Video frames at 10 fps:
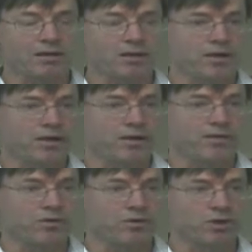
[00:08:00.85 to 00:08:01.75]
it and
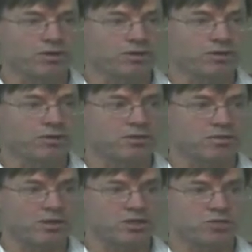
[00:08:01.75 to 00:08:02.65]
having it really as
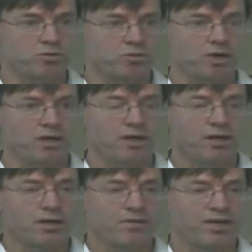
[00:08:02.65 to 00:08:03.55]
a much smaller
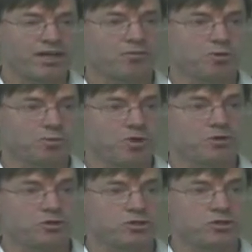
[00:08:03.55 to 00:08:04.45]
vacuum or
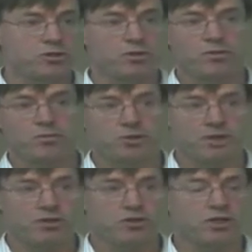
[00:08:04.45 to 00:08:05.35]
pressure sewer,
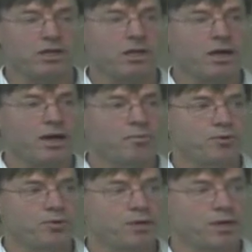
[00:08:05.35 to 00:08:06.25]
potentially, and
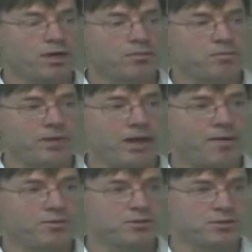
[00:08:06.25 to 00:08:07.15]
putting in
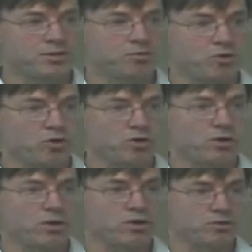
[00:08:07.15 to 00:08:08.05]
perhaps the
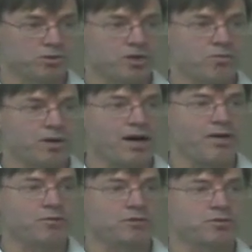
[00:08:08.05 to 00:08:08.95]
smaller
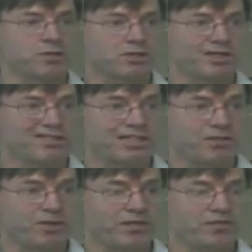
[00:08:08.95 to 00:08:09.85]
pipe, which is much less
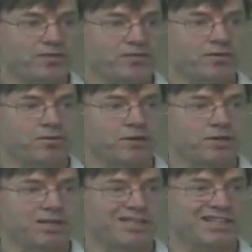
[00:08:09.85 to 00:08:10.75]
expensive and
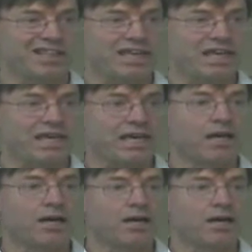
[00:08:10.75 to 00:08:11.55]
much less leaky,